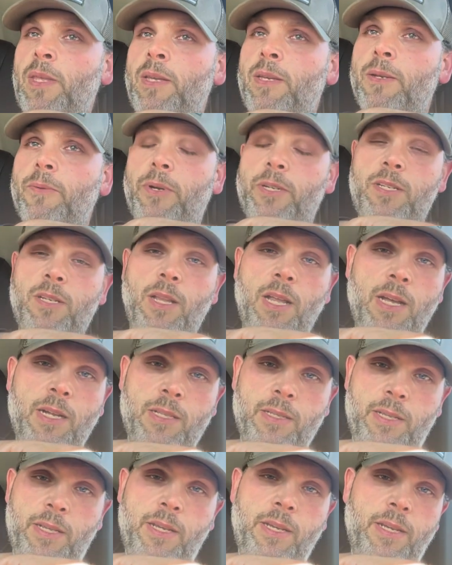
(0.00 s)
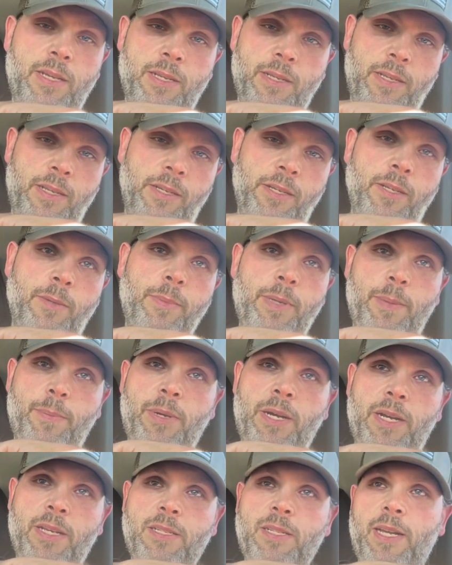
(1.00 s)
which luckily, my
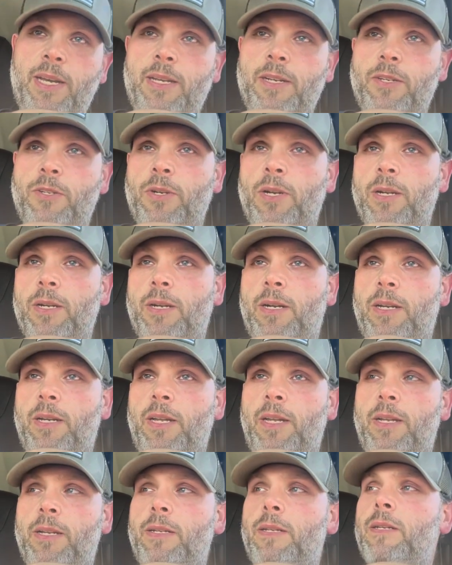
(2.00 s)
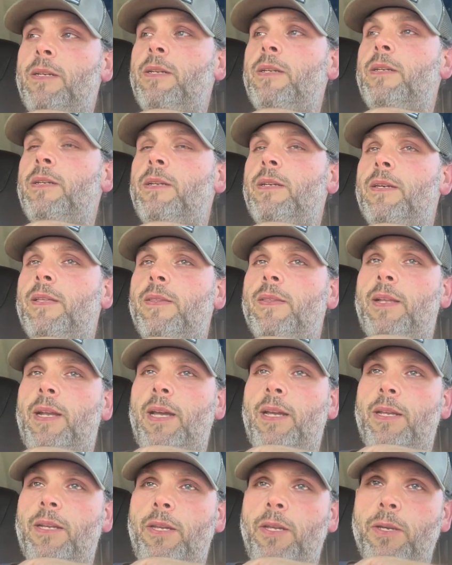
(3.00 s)
boss had a truck on hand that
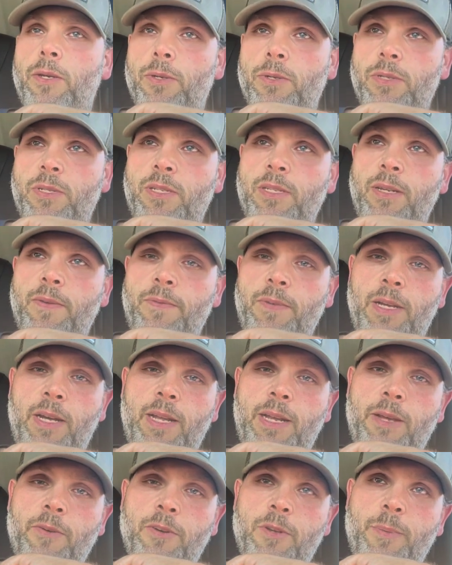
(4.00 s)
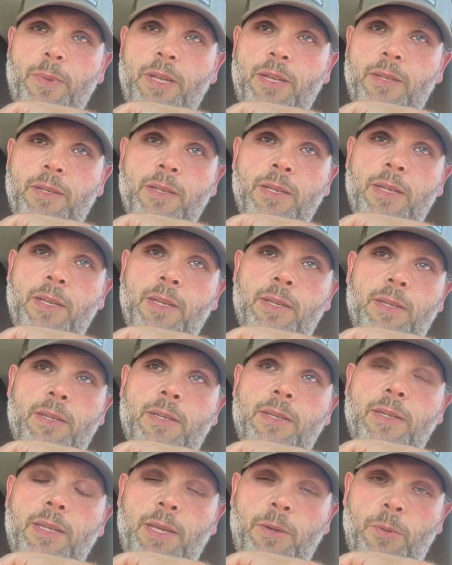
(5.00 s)
I could use. If not, it
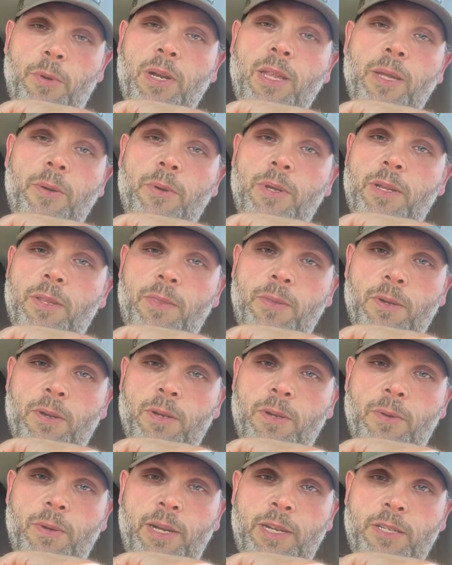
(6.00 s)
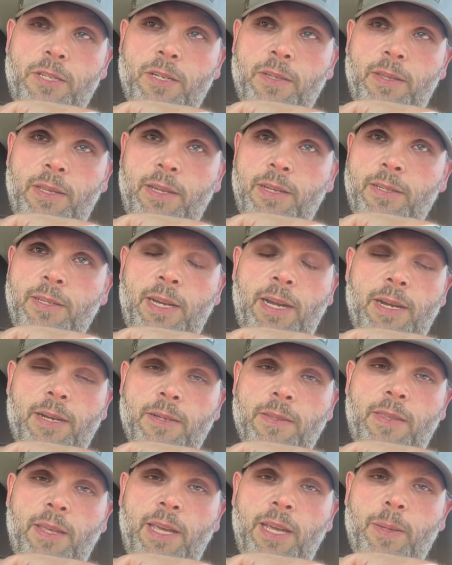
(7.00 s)
really would have thrown a wrench in the
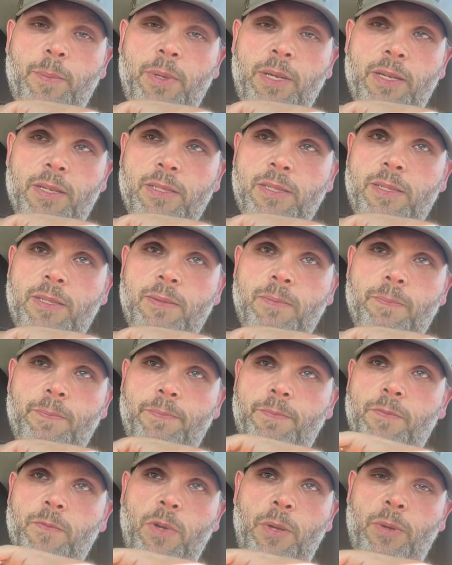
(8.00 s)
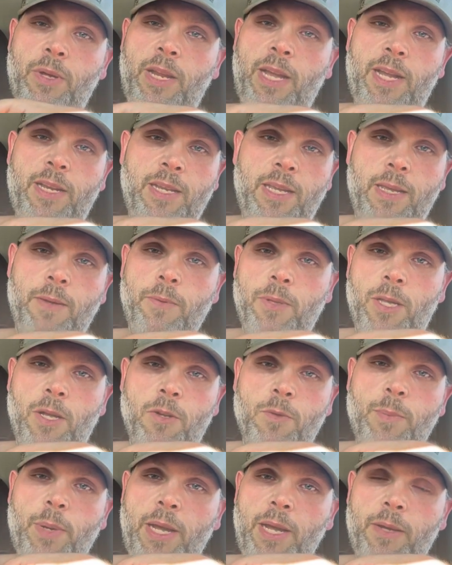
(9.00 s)
entire thing because we would have had to give a
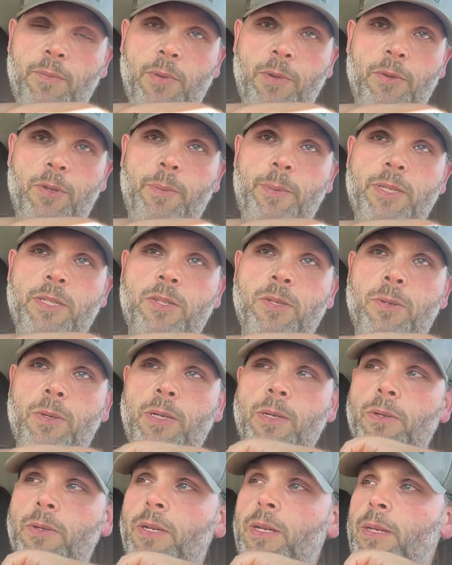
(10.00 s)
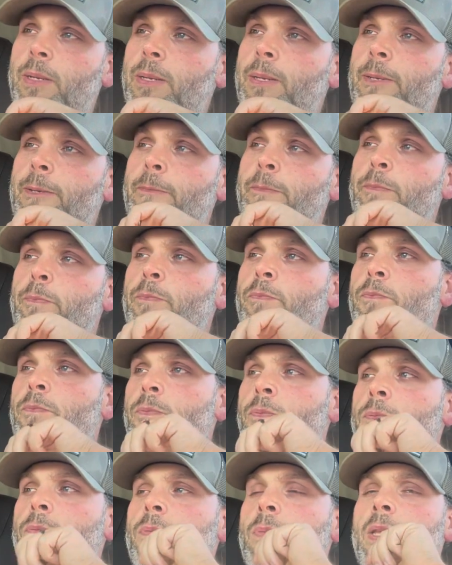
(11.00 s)
load back. We would have been screwed.
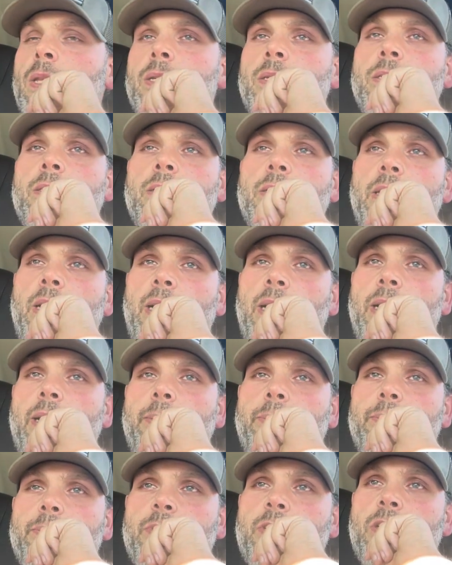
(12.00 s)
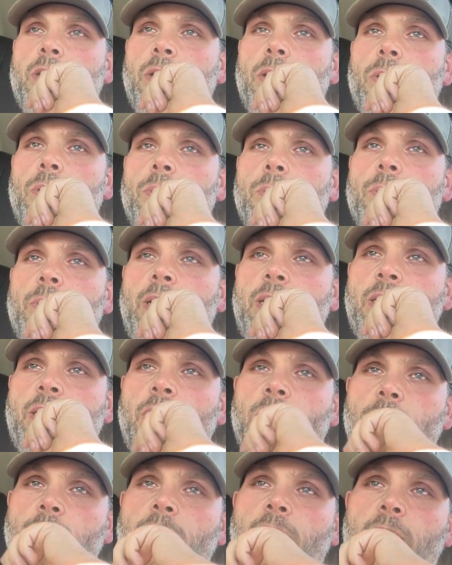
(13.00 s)
So I
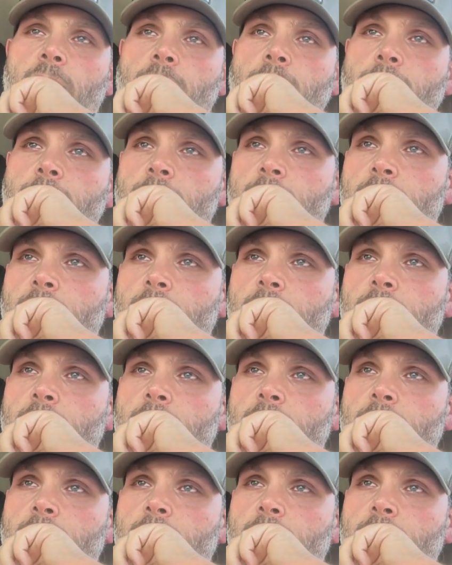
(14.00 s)
said, okay,